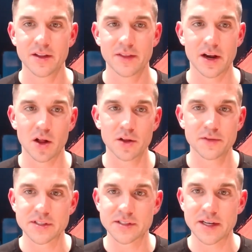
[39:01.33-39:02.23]
that all of
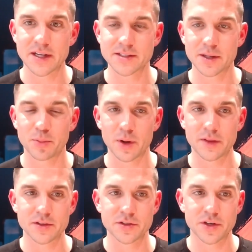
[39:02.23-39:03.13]
us need at some point
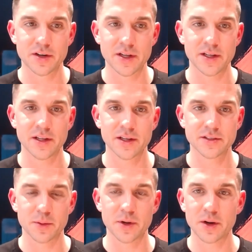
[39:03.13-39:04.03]
in the journey,
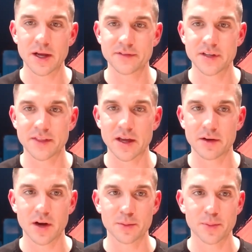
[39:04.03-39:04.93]
so we don't have to hit that
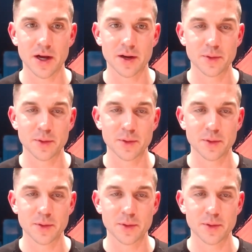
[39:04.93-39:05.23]
rock bottom.